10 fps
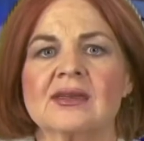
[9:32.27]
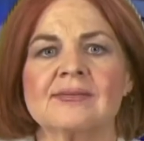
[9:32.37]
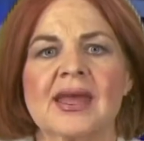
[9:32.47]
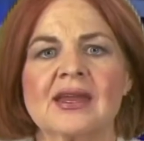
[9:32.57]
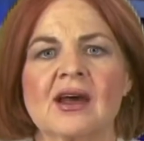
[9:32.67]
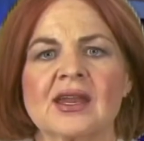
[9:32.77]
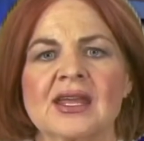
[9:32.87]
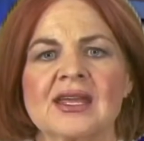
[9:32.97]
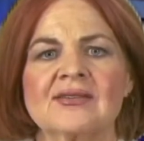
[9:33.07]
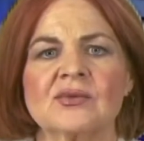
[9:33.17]
You may
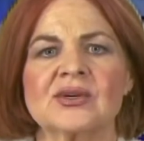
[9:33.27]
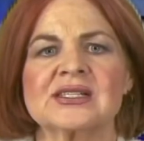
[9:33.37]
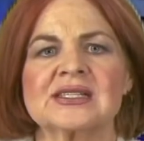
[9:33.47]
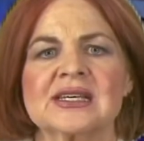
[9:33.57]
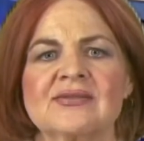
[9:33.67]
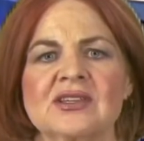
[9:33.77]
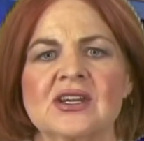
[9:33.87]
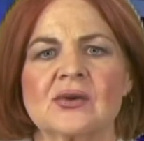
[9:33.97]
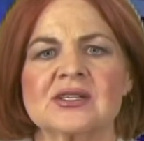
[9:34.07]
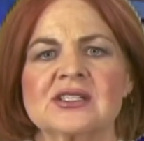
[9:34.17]
not even receive the
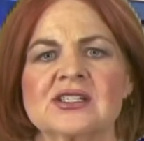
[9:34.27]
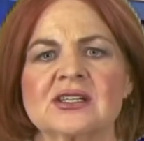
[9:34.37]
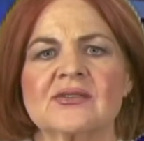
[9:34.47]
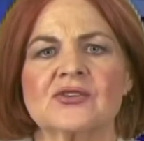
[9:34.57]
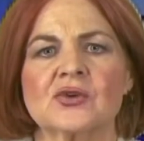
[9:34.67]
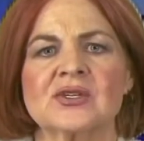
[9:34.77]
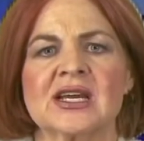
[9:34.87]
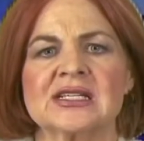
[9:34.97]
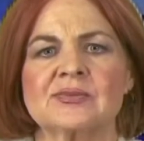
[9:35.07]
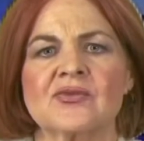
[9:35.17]
notice until a few
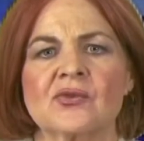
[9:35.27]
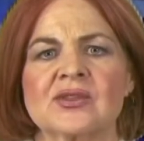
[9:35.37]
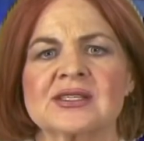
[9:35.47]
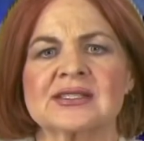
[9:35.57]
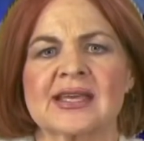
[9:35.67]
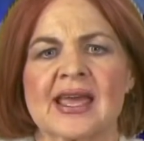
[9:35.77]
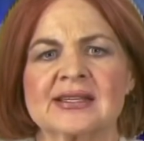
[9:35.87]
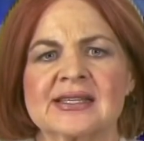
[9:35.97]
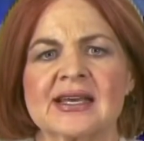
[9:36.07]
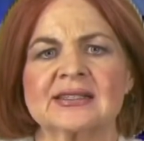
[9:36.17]
days before the
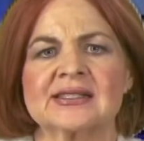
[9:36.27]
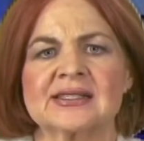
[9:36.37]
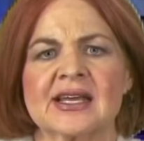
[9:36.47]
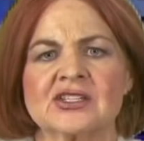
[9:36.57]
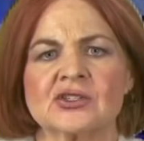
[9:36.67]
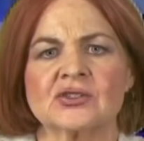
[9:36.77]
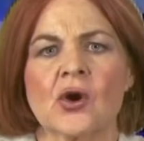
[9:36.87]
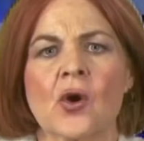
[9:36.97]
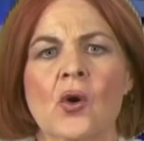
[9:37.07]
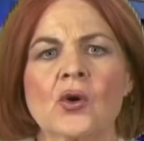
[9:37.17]
sale is scheduled,
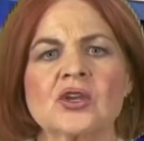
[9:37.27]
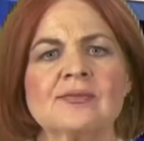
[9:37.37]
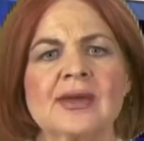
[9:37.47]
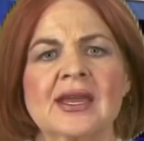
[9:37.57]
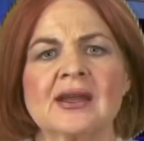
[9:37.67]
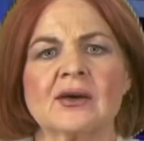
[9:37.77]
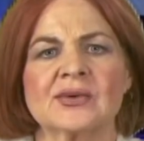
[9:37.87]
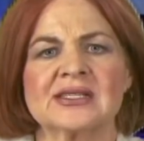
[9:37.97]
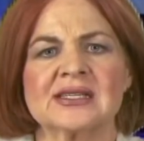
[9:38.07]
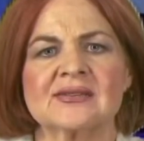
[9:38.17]
or you may not
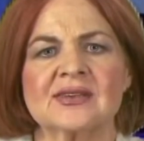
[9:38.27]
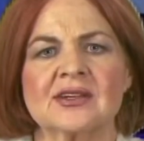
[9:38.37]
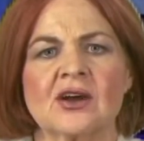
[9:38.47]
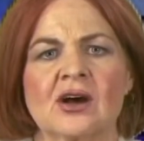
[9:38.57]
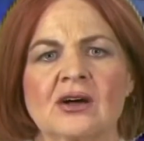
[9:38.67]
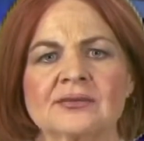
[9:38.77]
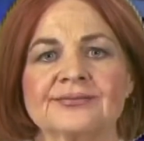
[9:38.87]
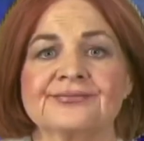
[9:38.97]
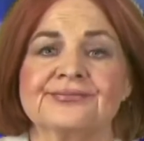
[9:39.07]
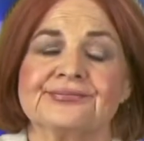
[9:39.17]
receive it at all.
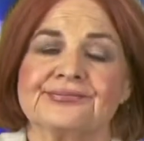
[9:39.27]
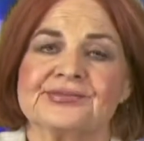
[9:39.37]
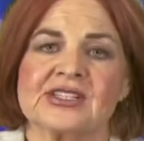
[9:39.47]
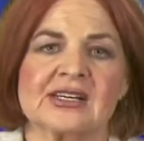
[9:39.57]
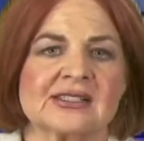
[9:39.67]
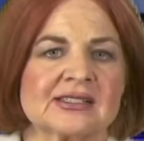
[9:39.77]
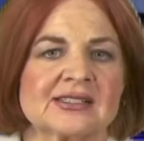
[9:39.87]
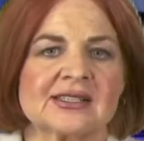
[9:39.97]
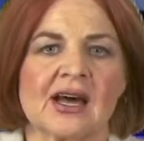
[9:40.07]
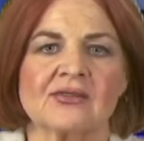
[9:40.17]
Doesn't
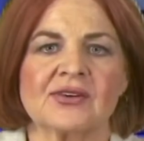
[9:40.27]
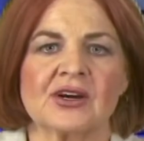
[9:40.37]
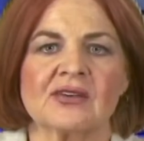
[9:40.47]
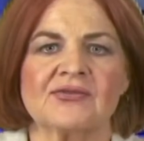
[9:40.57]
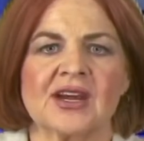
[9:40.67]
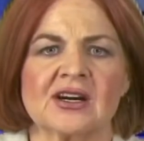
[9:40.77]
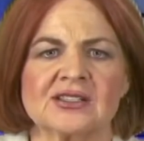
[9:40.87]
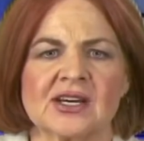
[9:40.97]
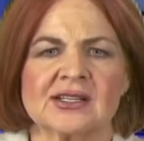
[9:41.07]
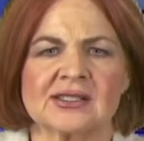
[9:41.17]
sound very
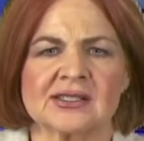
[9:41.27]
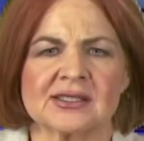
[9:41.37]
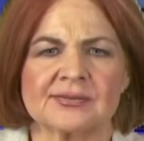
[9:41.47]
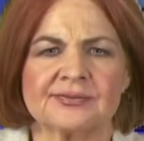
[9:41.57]
fair, does it?